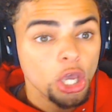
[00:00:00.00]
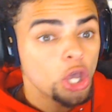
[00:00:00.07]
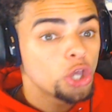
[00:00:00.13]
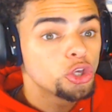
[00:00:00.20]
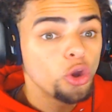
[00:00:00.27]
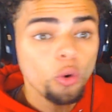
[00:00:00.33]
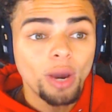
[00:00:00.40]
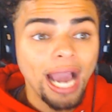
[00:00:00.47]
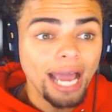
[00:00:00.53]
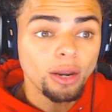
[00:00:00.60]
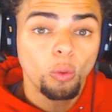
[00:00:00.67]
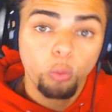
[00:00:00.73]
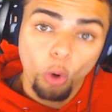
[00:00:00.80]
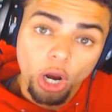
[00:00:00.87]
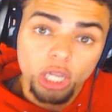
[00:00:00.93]
you gotta
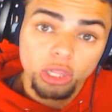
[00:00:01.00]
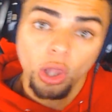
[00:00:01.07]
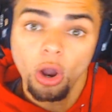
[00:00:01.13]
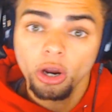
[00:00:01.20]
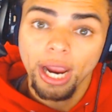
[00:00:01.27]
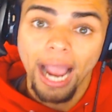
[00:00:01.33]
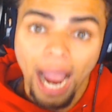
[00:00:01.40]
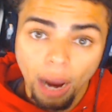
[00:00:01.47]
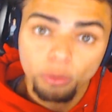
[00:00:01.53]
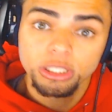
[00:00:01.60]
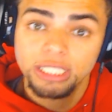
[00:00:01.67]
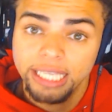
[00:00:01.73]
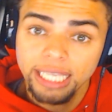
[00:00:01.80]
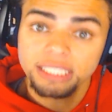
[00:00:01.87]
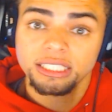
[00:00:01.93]
work longer hours to
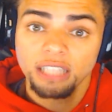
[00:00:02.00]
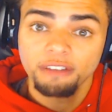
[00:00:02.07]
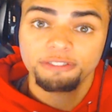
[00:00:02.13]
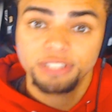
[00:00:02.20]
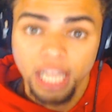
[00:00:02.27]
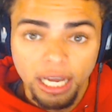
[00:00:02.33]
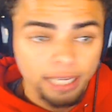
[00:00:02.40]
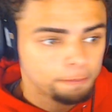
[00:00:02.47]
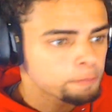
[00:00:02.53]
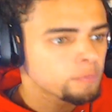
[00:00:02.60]
get stuff done.